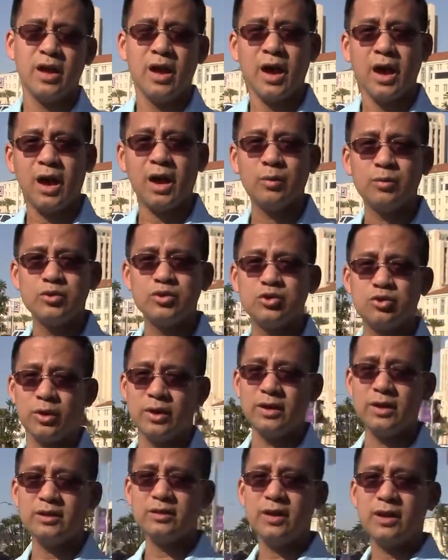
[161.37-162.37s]
I was
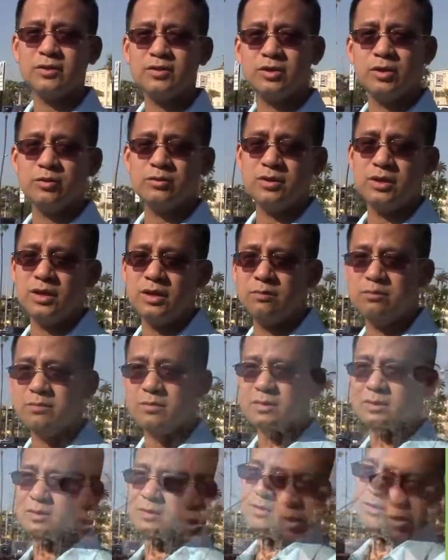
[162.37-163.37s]
training the SEO team.
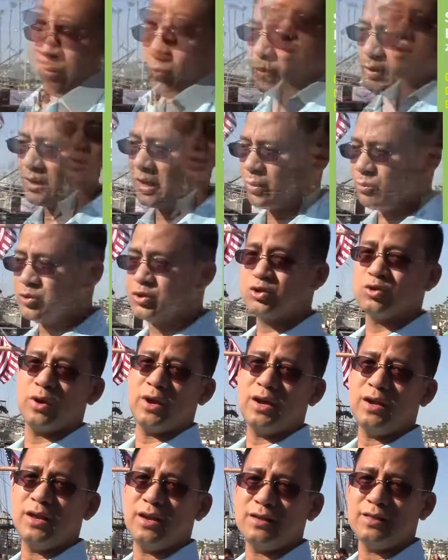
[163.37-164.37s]
When I was
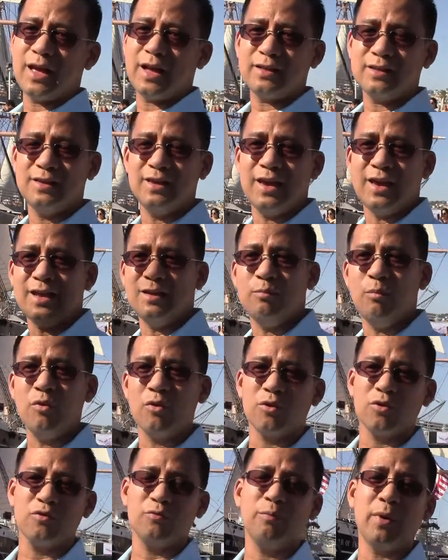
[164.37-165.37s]
training, that gained
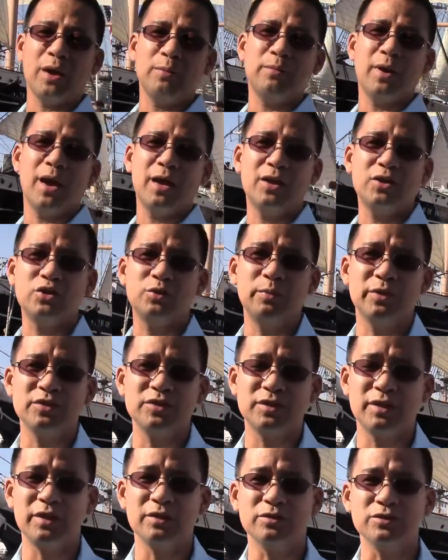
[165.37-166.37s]
more of my management
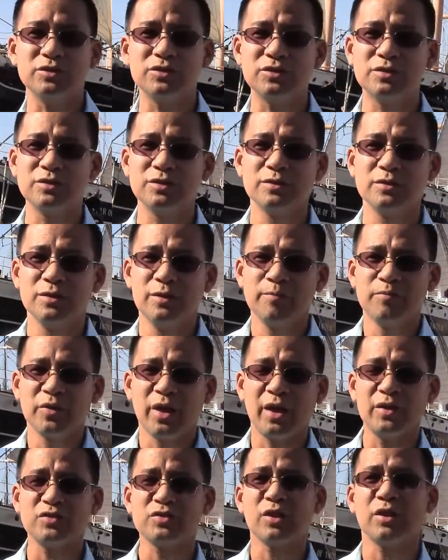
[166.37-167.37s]
skills.
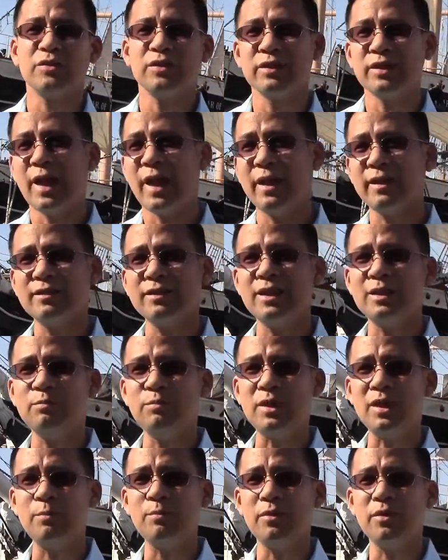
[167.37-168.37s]
I started handling
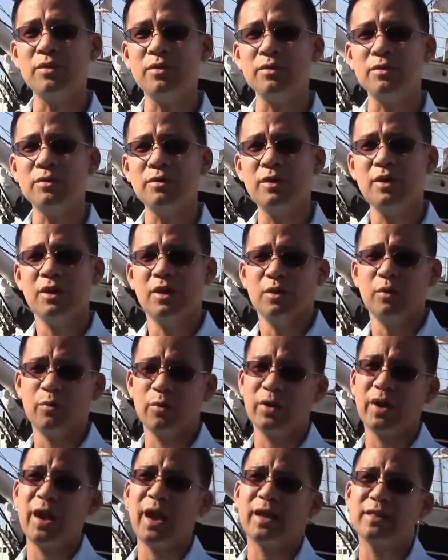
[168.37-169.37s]
people
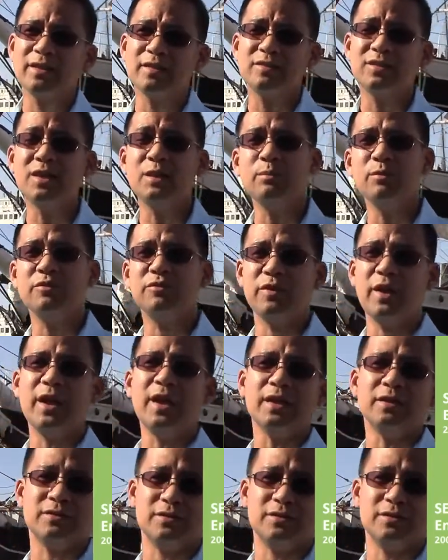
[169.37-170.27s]
where I had a team of 8.